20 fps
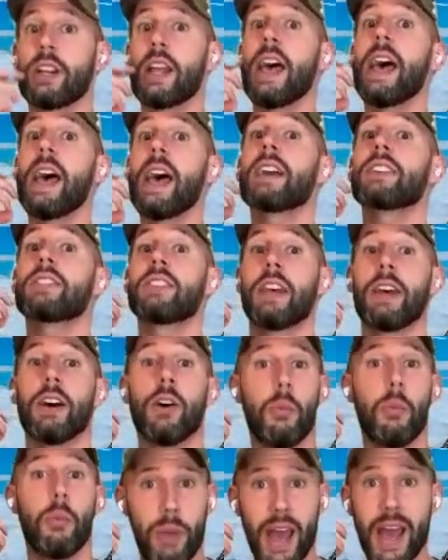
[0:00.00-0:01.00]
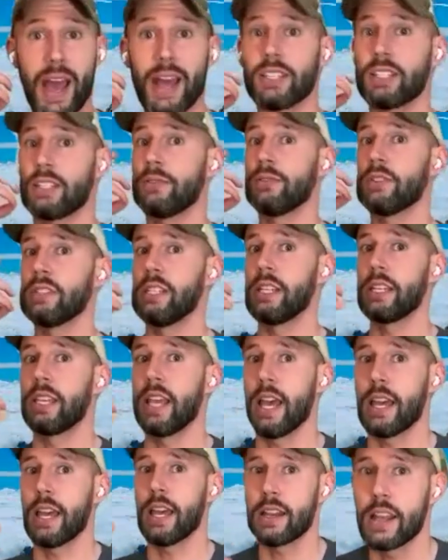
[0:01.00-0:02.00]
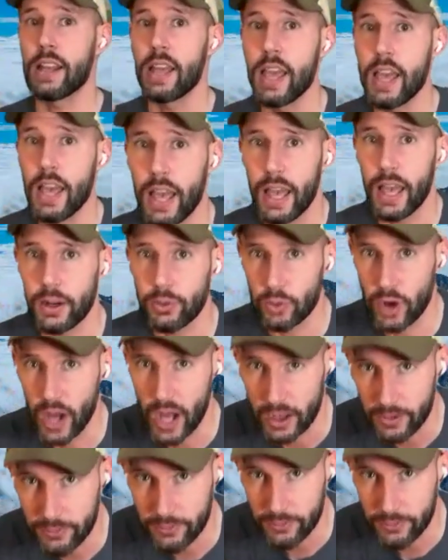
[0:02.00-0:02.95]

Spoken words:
we're going to exhale passively again and rock